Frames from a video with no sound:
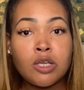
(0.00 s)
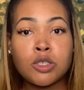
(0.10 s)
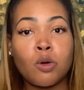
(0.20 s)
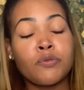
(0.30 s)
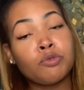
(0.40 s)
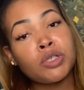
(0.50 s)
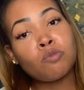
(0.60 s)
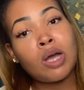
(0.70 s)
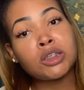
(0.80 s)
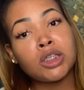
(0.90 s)
So if you
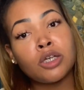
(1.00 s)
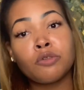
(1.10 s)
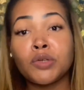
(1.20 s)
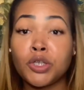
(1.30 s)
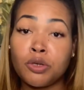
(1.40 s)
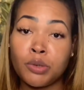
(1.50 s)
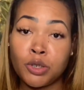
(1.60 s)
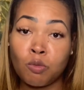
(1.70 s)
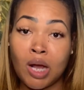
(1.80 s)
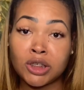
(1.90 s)
didn't watch the other video
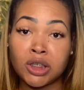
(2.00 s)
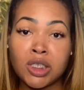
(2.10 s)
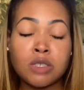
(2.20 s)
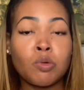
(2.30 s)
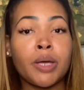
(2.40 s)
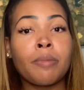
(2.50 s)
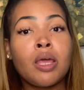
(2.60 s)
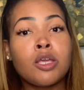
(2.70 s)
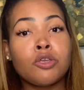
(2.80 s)
and you're watching this one,